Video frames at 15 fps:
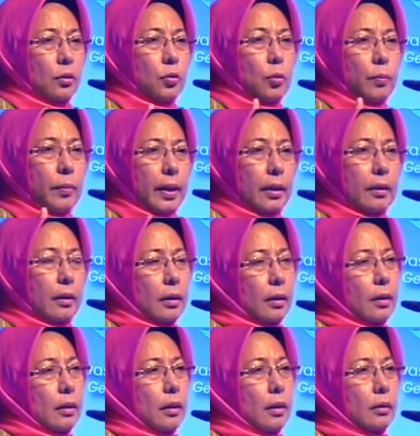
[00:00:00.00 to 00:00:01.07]
to
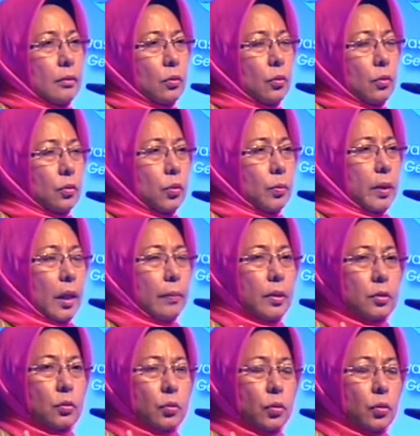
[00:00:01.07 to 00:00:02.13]
be
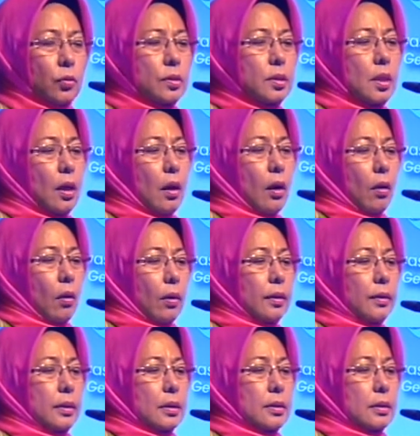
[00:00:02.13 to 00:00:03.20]
able to use all
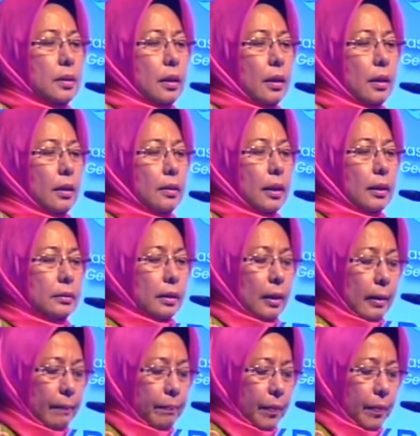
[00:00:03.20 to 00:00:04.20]
this data